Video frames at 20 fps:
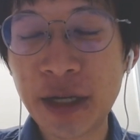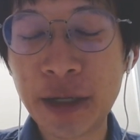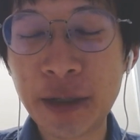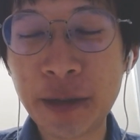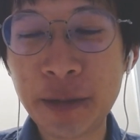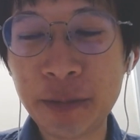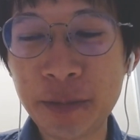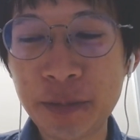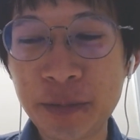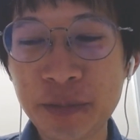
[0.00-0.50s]

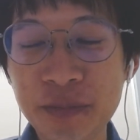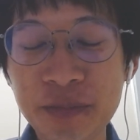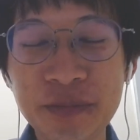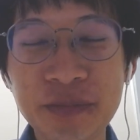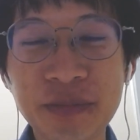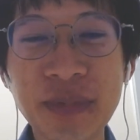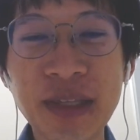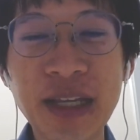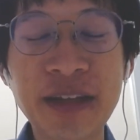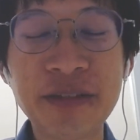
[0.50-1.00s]

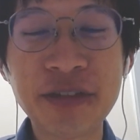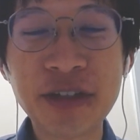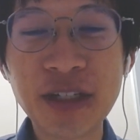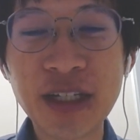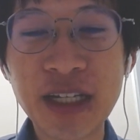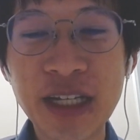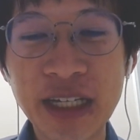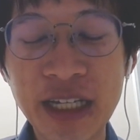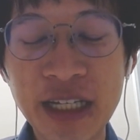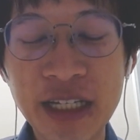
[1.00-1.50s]
I feel
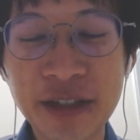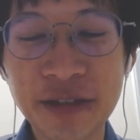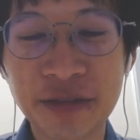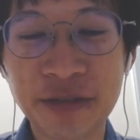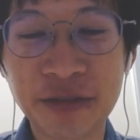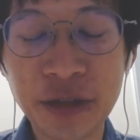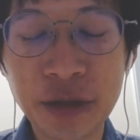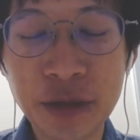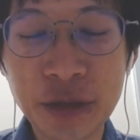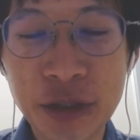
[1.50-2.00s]
like in the
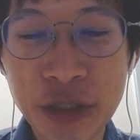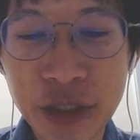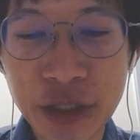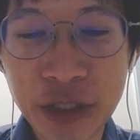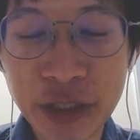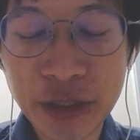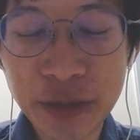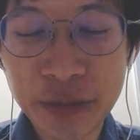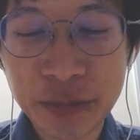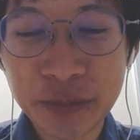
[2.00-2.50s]

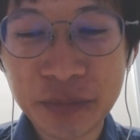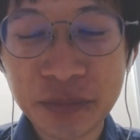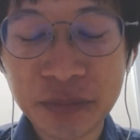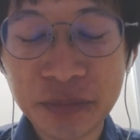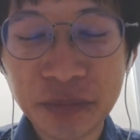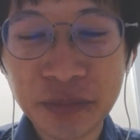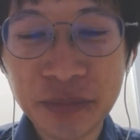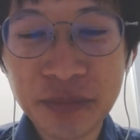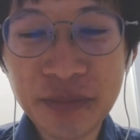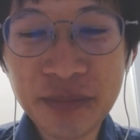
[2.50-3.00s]
future,
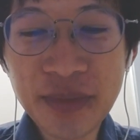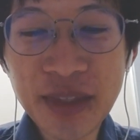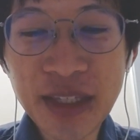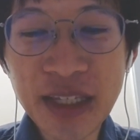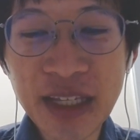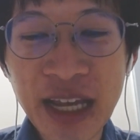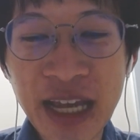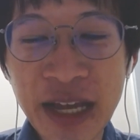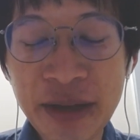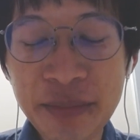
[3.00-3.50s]

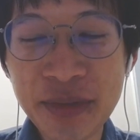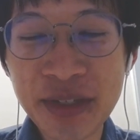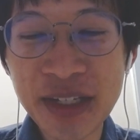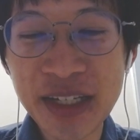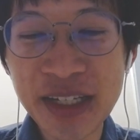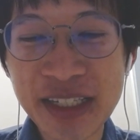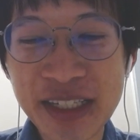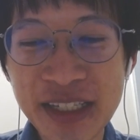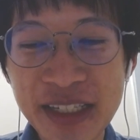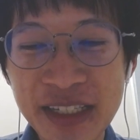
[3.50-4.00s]

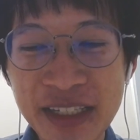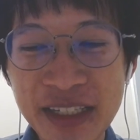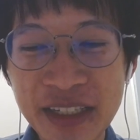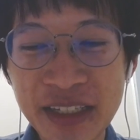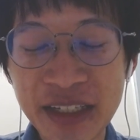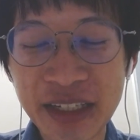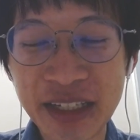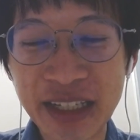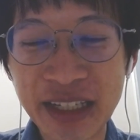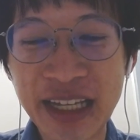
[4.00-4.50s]

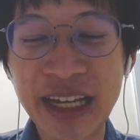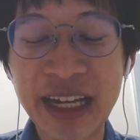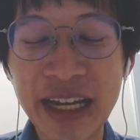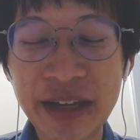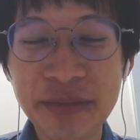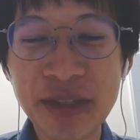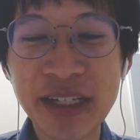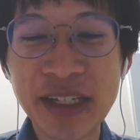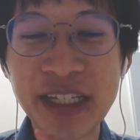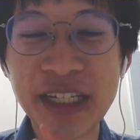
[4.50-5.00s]

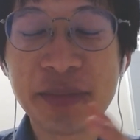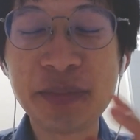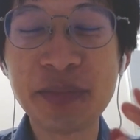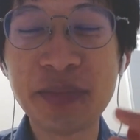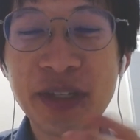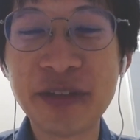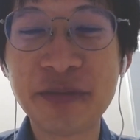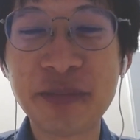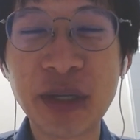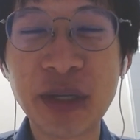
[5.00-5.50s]
haptic can
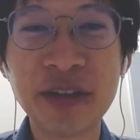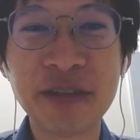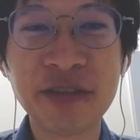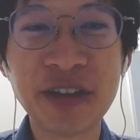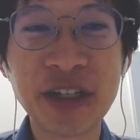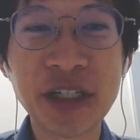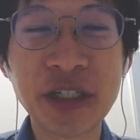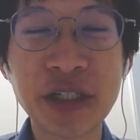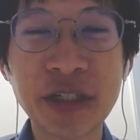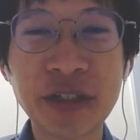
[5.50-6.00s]
be
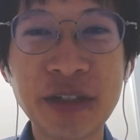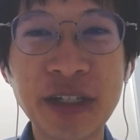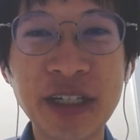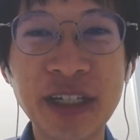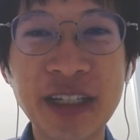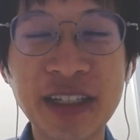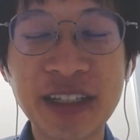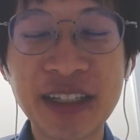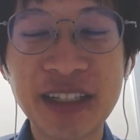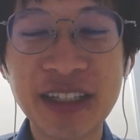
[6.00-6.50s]
beneficial
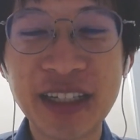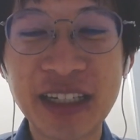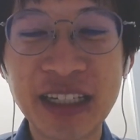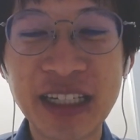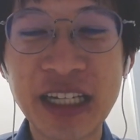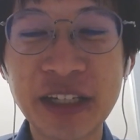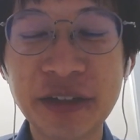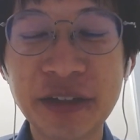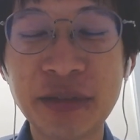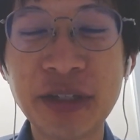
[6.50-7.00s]
in
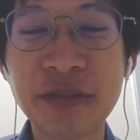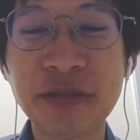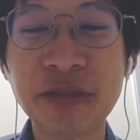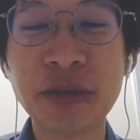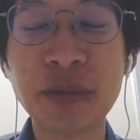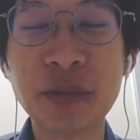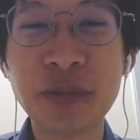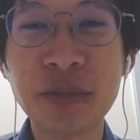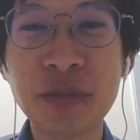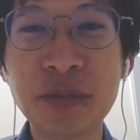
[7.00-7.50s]
a lot of
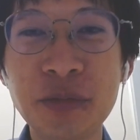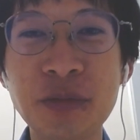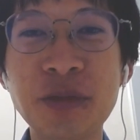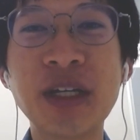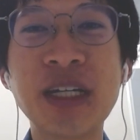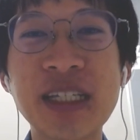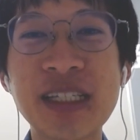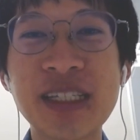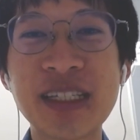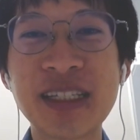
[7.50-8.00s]
different
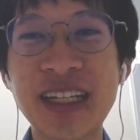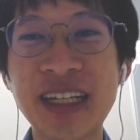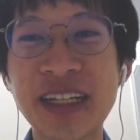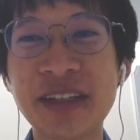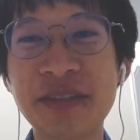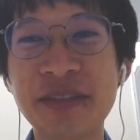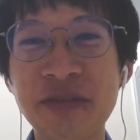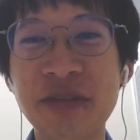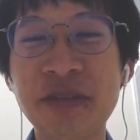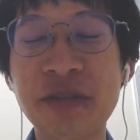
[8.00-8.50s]
ways.
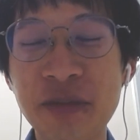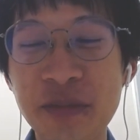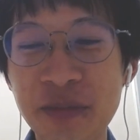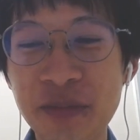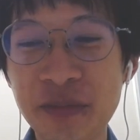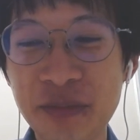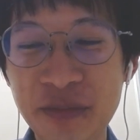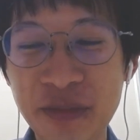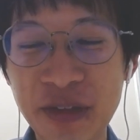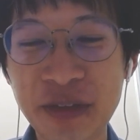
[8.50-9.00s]
Like
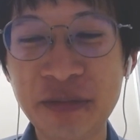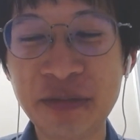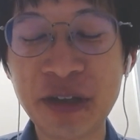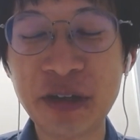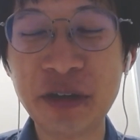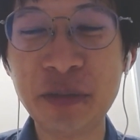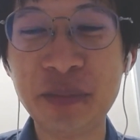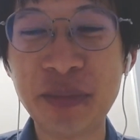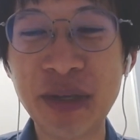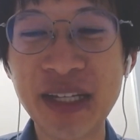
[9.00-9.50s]
in
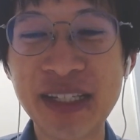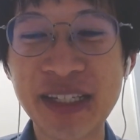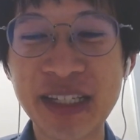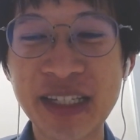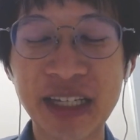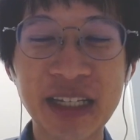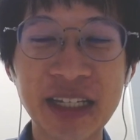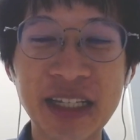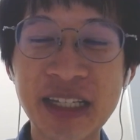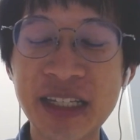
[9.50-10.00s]
very
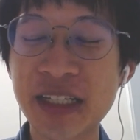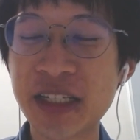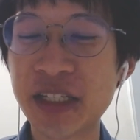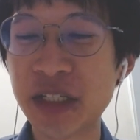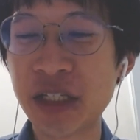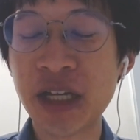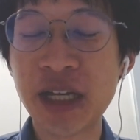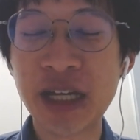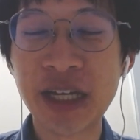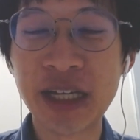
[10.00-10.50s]
basic, this
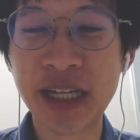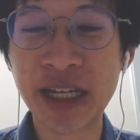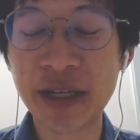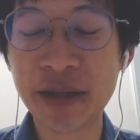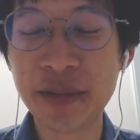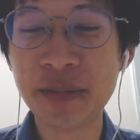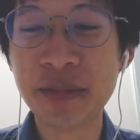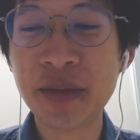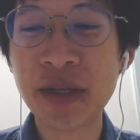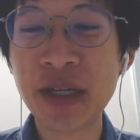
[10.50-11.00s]

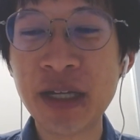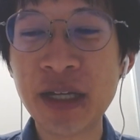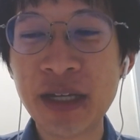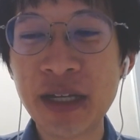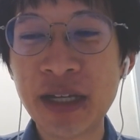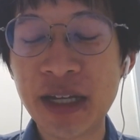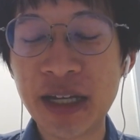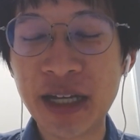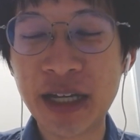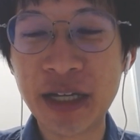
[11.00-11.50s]
can
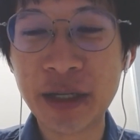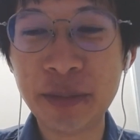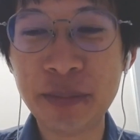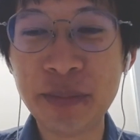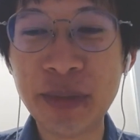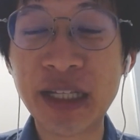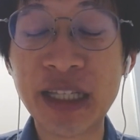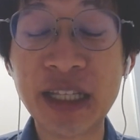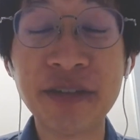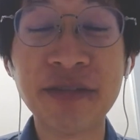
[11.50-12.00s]

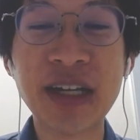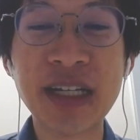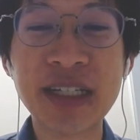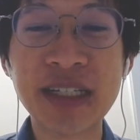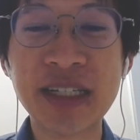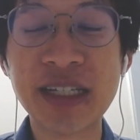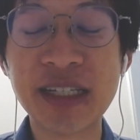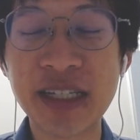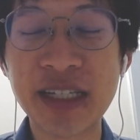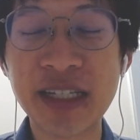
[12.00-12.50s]
make
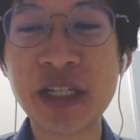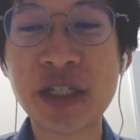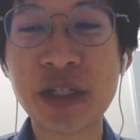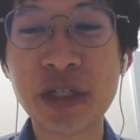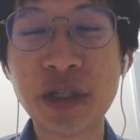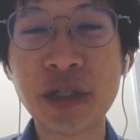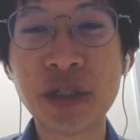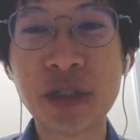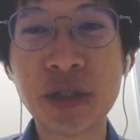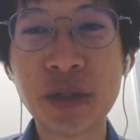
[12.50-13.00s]
devices
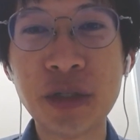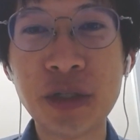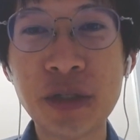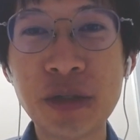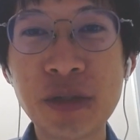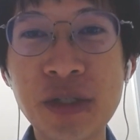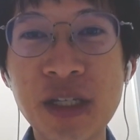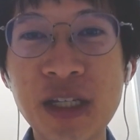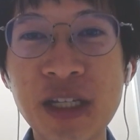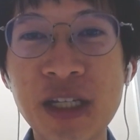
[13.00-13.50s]
easier to
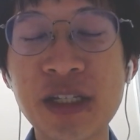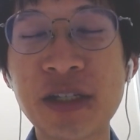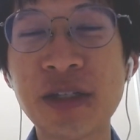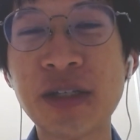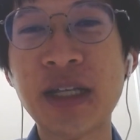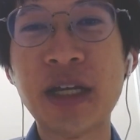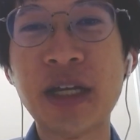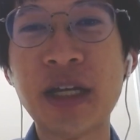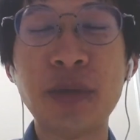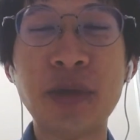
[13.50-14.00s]
use
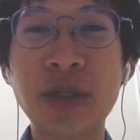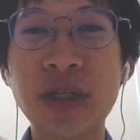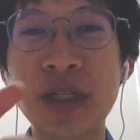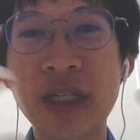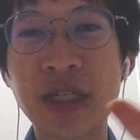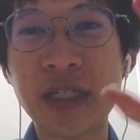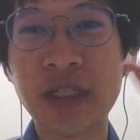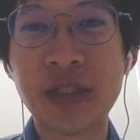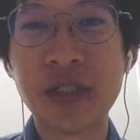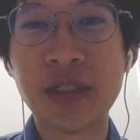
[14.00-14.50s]
so that we're
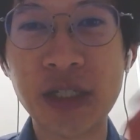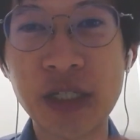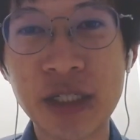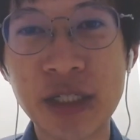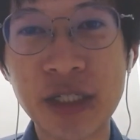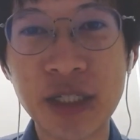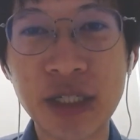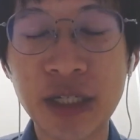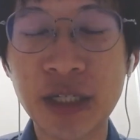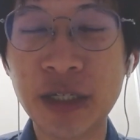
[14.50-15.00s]
not
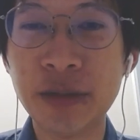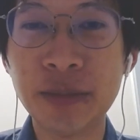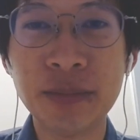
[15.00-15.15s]
just